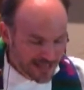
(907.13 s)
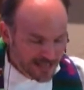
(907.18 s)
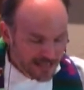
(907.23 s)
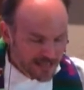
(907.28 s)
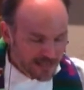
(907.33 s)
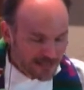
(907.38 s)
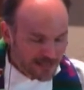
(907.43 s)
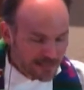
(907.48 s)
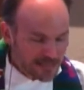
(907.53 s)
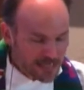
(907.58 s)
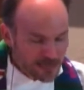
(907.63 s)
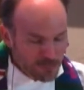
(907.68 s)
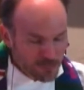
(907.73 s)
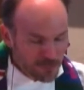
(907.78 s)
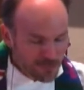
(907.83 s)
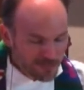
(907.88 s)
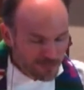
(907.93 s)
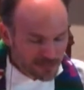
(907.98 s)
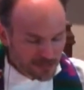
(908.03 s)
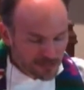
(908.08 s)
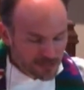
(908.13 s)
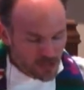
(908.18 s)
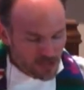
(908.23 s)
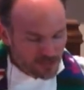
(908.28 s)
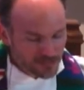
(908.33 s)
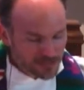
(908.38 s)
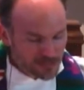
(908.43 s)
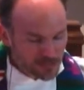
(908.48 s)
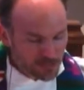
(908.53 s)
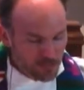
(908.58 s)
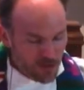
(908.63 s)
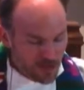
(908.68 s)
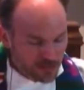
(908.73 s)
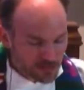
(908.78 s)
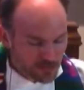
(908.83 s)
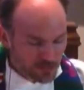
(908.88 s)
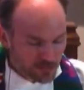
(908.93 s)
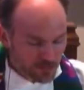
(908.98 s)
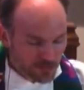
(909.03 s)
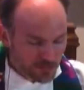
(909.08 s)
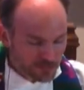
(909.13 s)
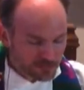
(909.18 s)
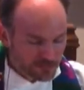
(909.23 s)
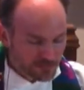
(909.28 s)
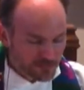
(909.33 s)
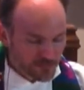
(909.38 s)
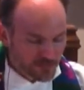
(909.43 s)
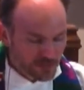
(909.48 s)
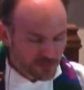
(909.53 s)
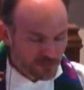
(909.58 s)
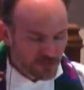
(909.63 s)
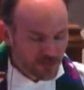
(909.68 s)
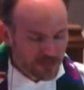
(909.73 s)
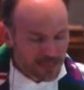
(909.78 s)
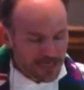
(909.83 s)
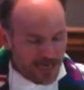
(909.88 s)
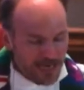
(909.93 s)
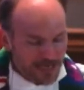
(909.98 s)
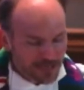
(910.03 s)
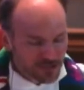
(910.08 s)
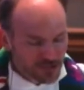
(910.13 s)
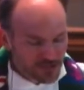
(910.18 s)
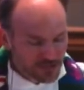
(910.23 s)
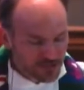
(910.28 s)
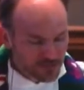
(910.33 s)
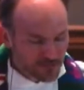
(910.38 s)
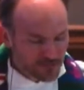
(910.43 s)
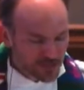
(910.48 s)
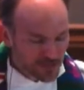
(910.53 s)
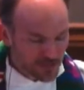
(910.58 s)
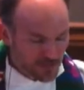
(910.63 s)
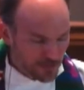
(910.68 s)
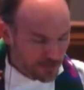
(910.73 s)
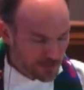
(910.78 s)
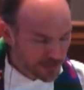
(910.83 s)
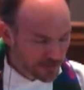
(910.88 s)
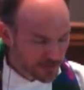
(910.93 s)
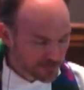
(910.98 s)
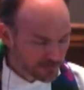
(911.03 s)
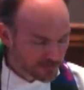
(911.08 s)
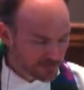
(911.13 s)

They move as close as possible to the edges of the earth,